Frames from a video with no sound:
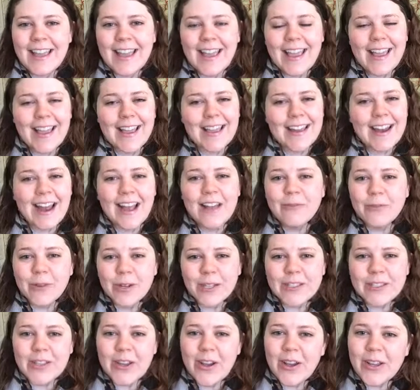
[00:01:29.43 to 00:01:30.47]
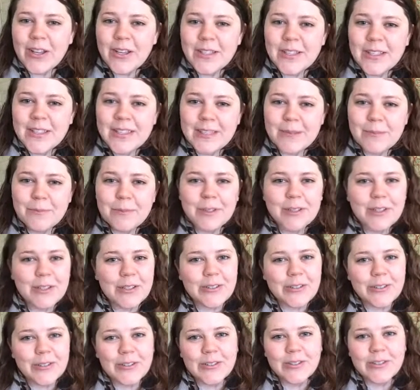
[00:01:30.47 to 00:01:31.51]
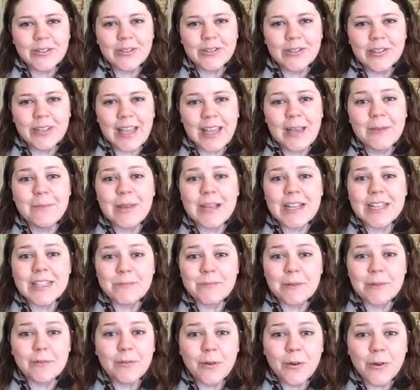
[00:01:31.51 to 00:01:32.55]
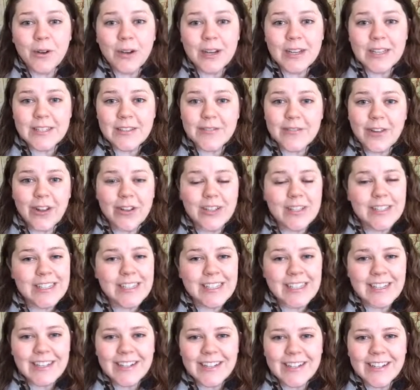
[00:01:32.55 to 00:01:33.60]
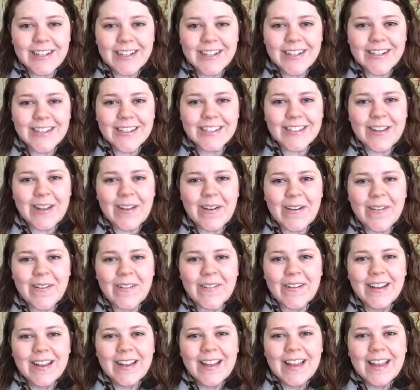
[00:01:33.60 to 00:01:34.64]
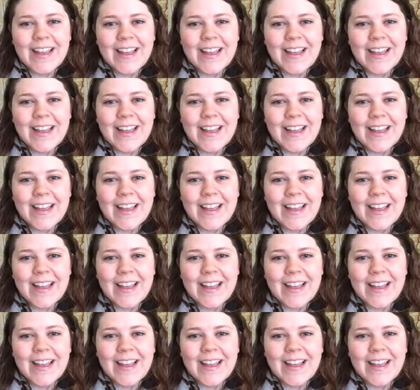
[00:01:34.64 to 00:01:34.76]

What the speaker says: And I've worked on some political campaigns before as a volunteer. So,